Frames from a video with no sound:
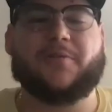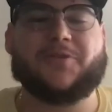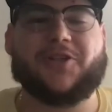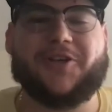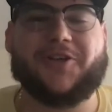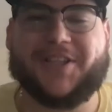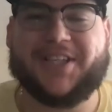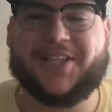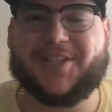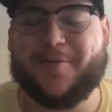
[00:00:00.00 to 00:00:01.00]
I'm sure you could
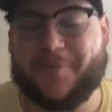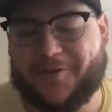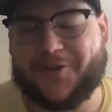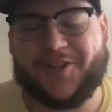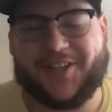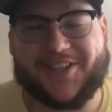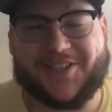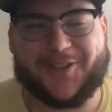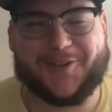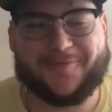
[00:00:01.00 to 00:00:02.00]
teach them a few things
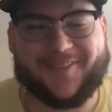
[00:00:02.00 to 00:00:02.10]
too.